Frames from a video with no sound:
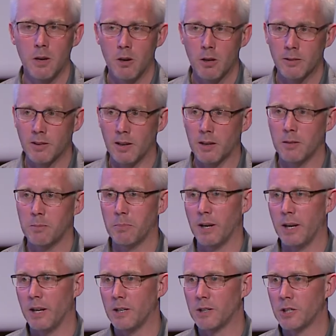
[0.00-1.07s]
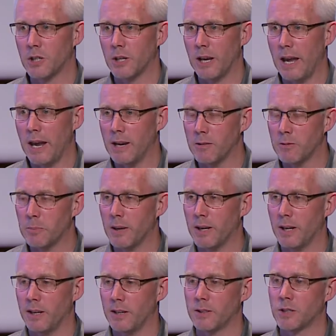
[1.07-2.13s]
second page, end
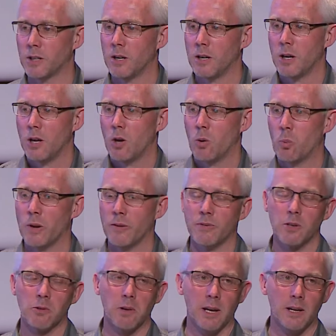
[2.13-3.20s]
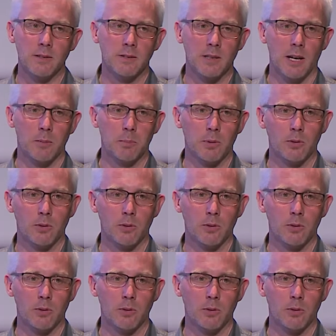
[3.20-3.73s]
page, with the Rails app.